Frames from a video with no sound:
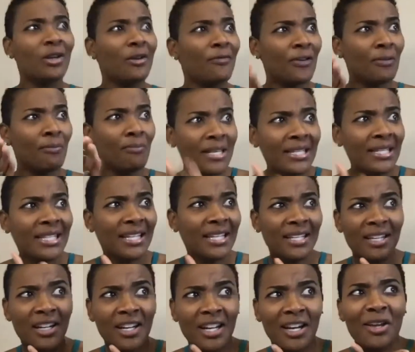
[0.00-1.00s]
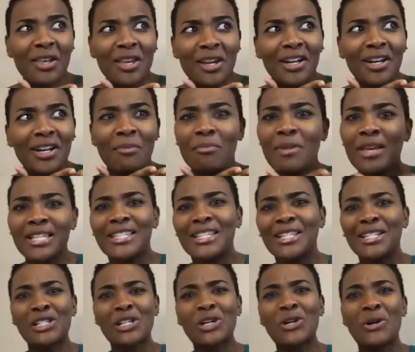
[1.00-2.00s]
If you miss it, you're going to miss the
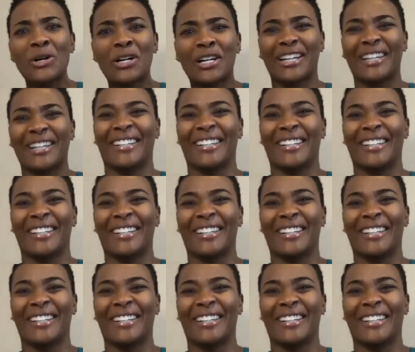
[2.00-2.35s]
joke.